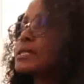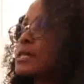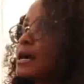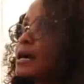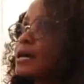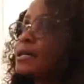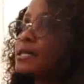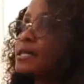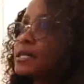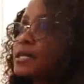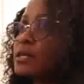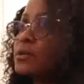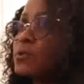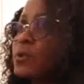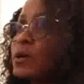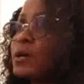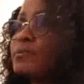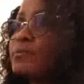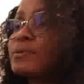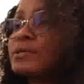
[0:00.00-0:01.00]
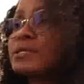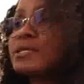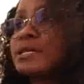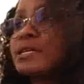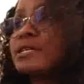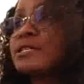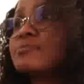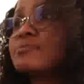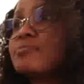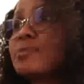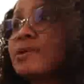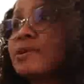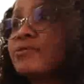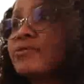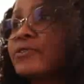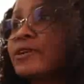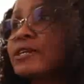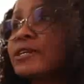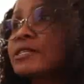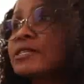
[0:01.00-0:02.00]
101%
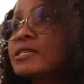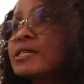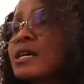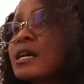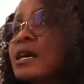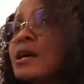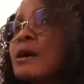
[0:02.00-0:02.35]
perfect.